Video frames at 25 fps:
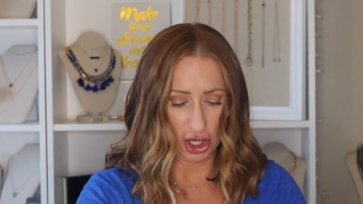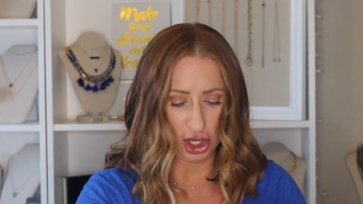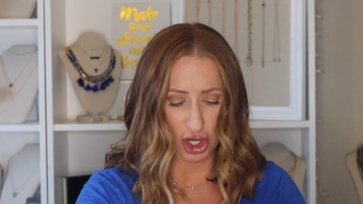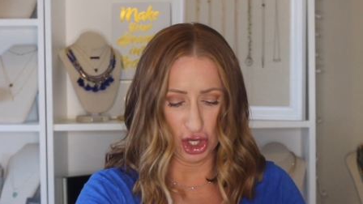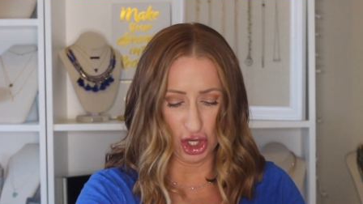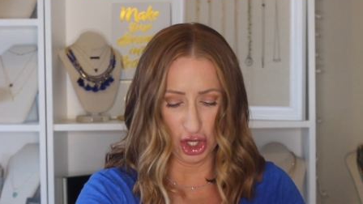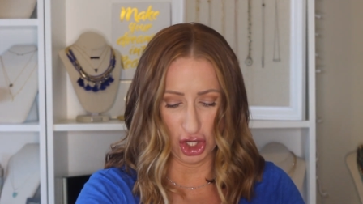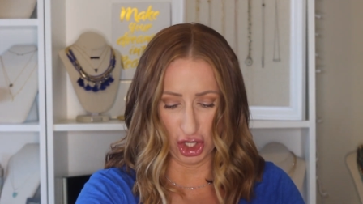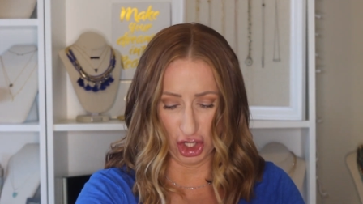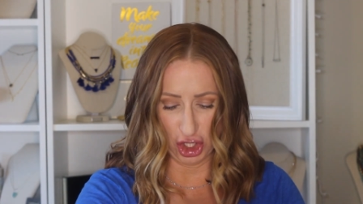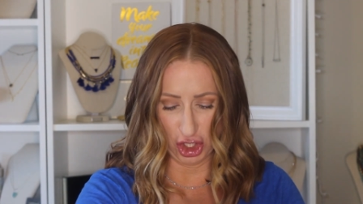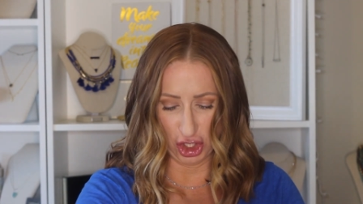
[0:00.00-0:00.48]

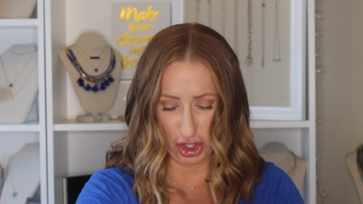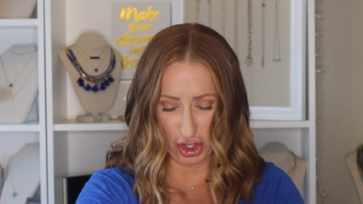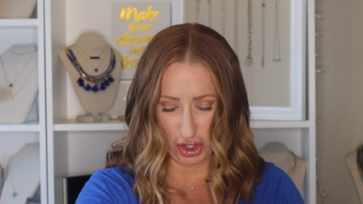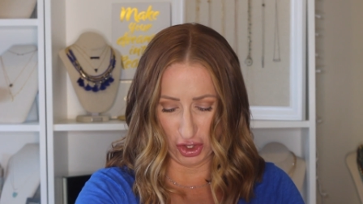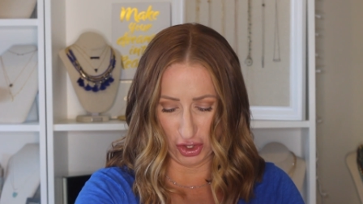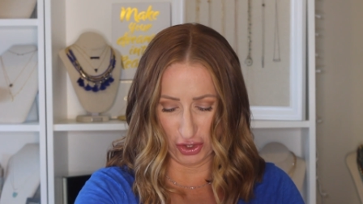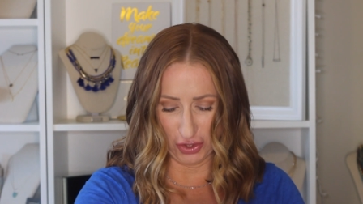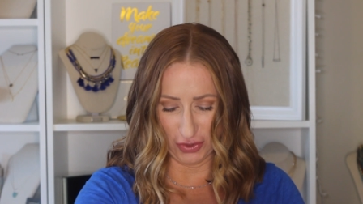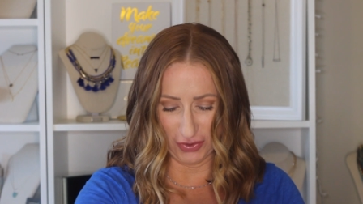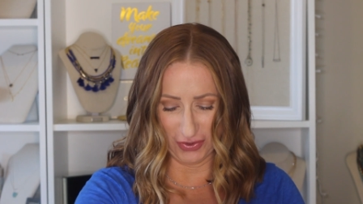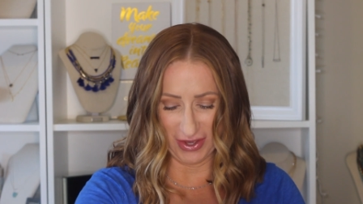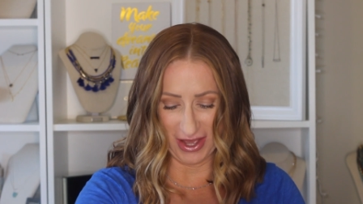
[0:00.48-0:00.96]

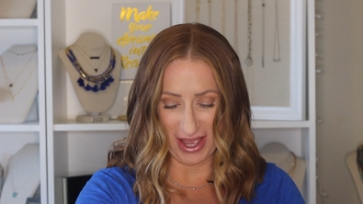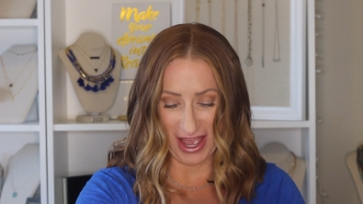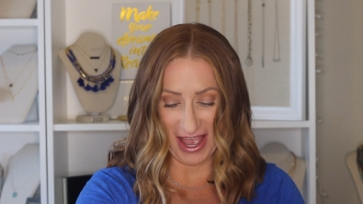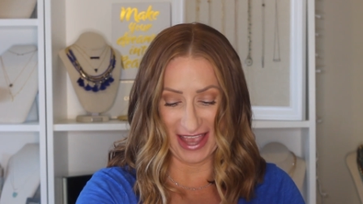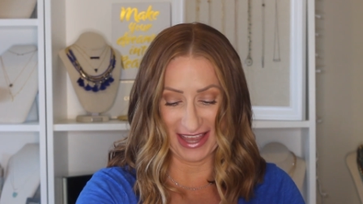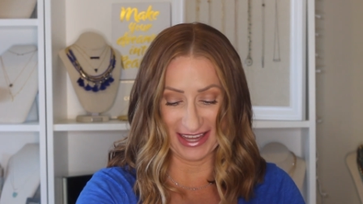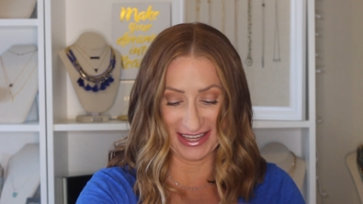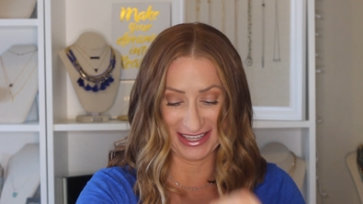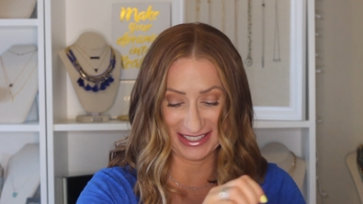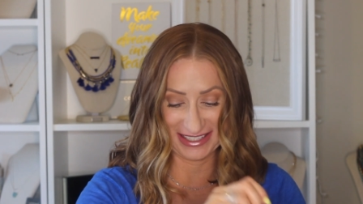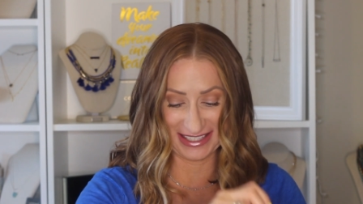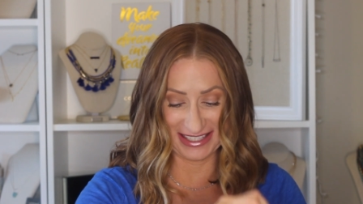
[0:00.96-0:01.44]

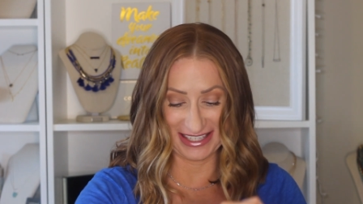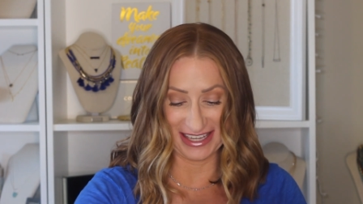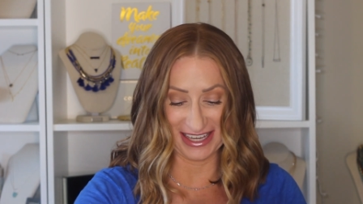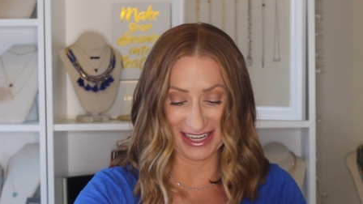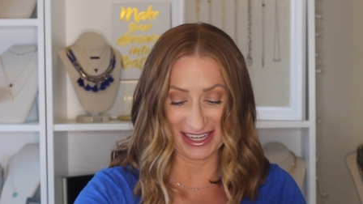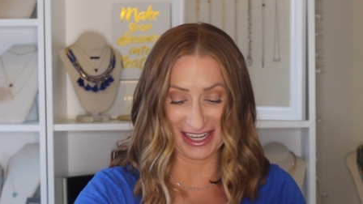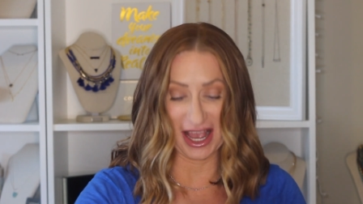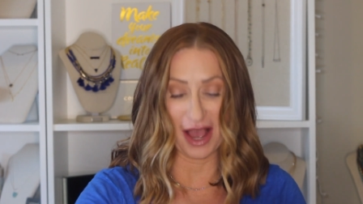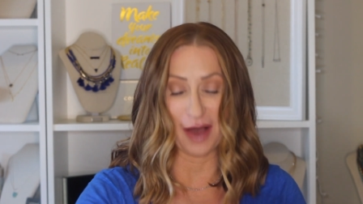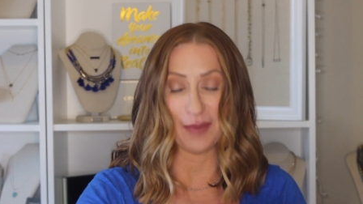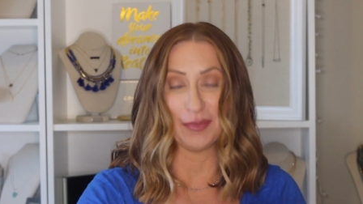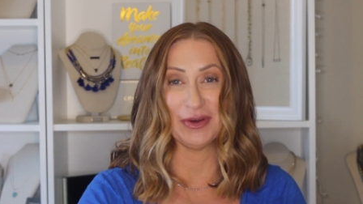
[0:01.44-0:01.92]
I can see
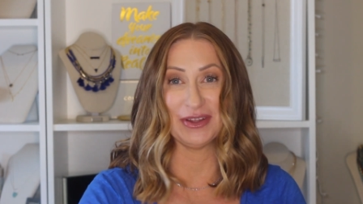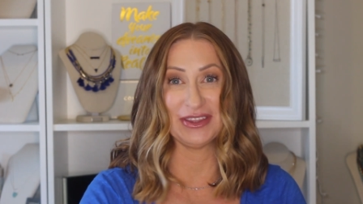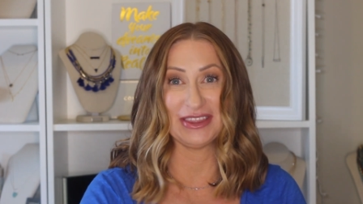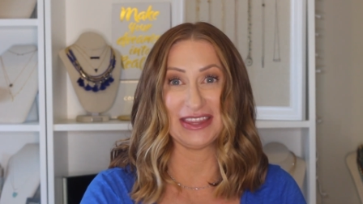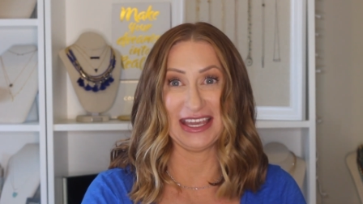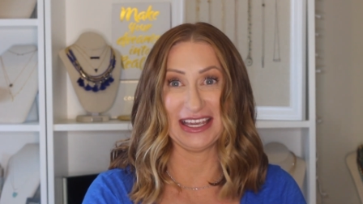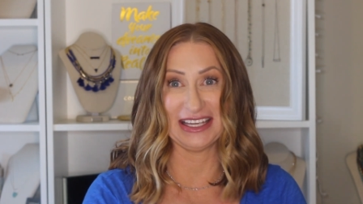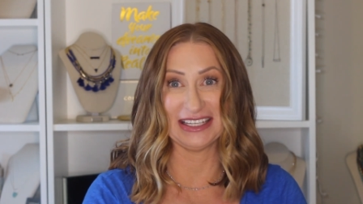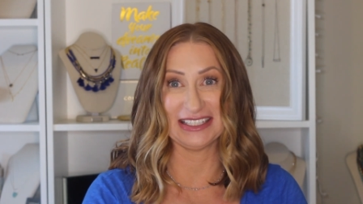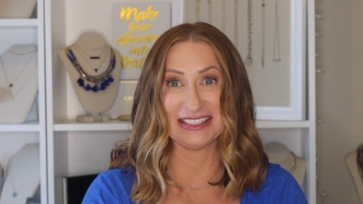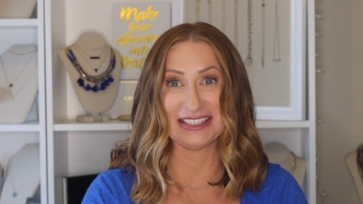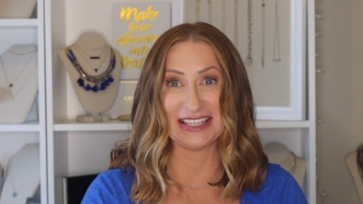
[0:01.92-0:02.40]
a couple
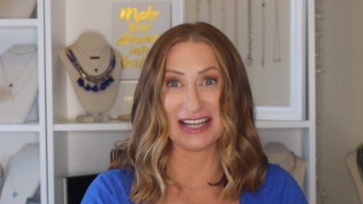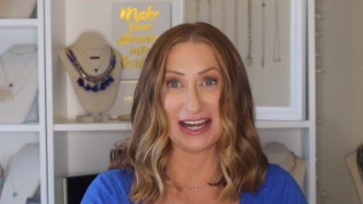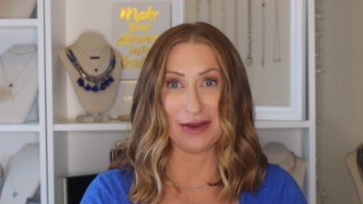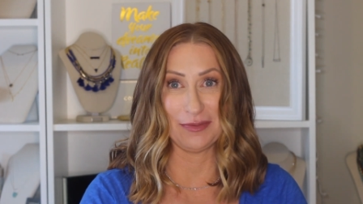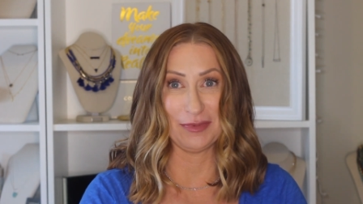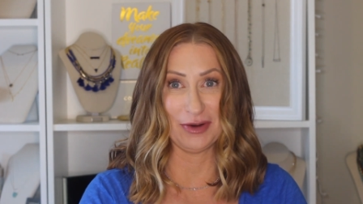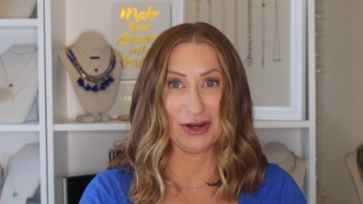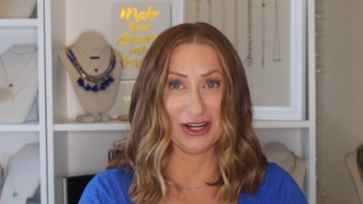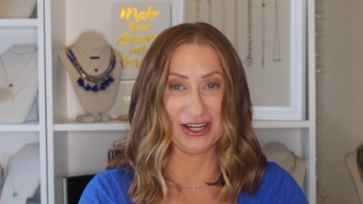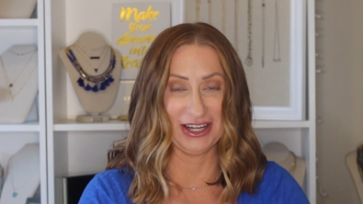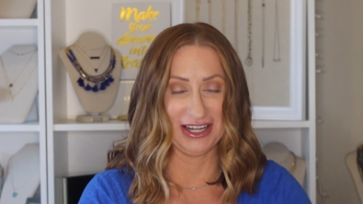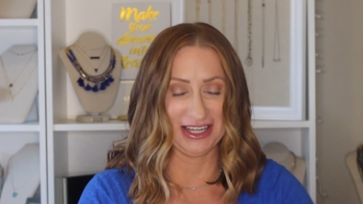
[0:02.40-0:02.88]
things that
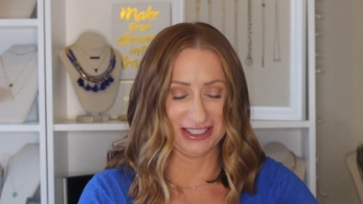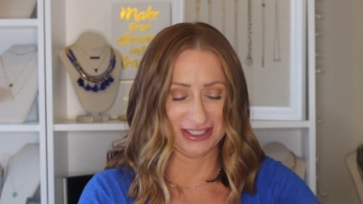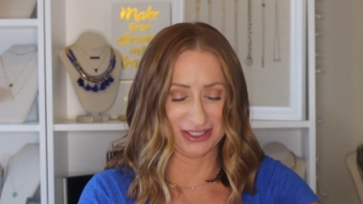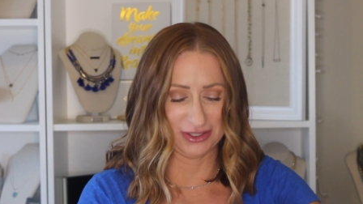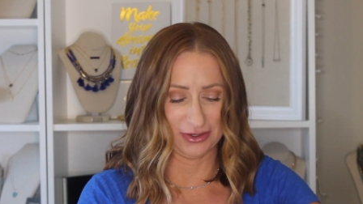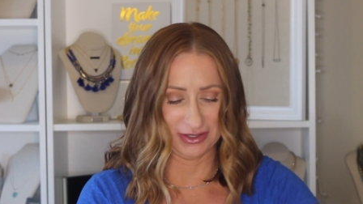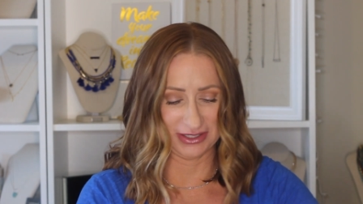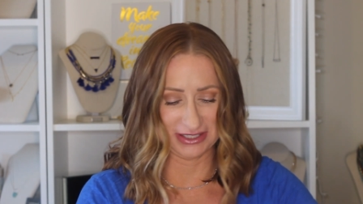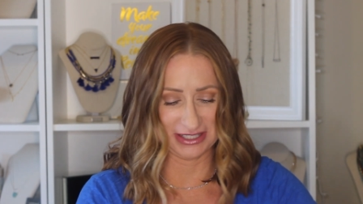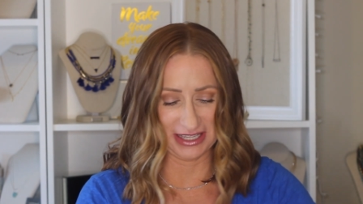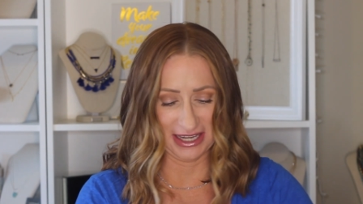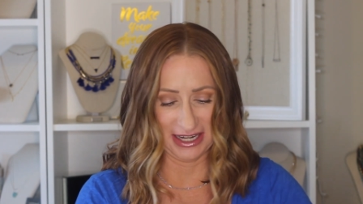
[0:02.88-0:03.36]
I'm already
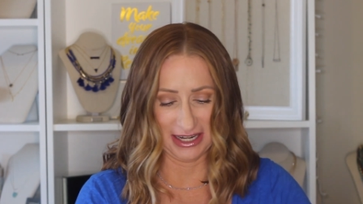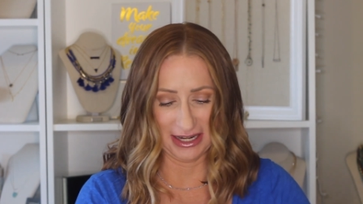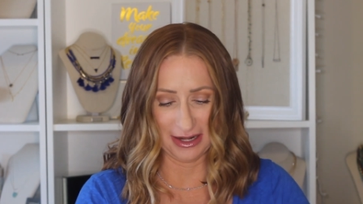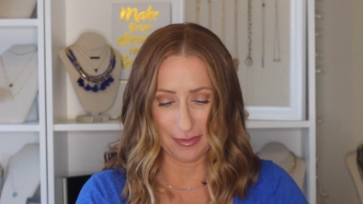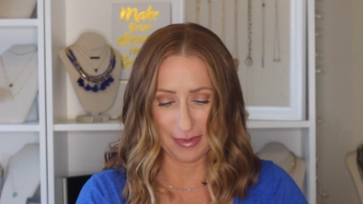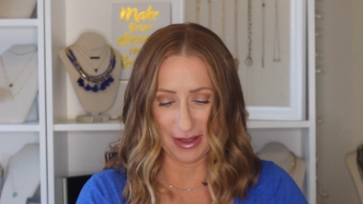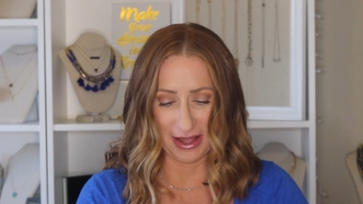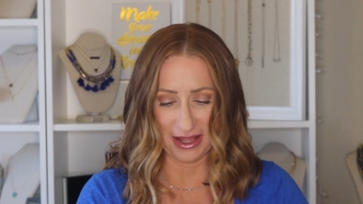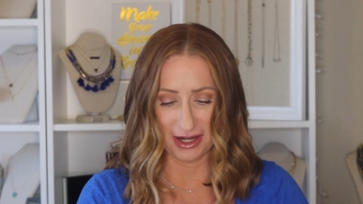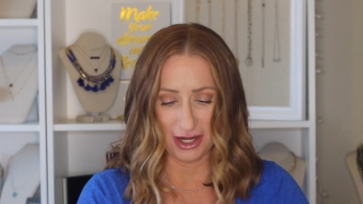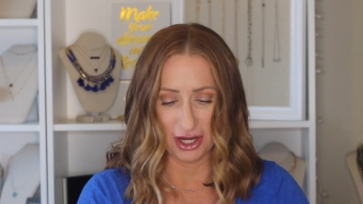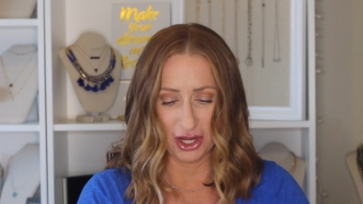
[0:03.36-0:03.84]
so excited
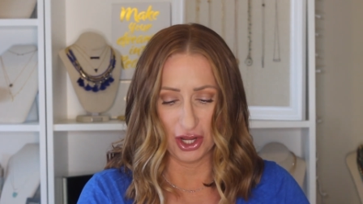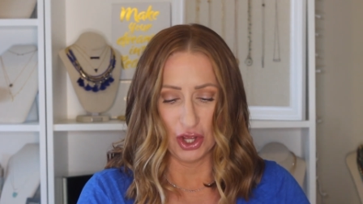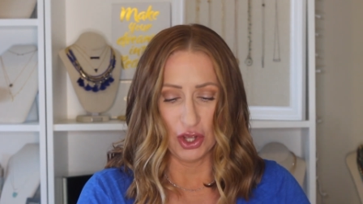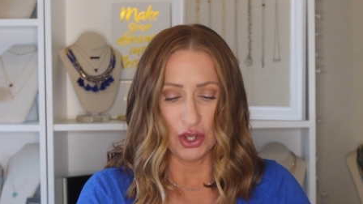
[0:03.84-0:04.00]
about.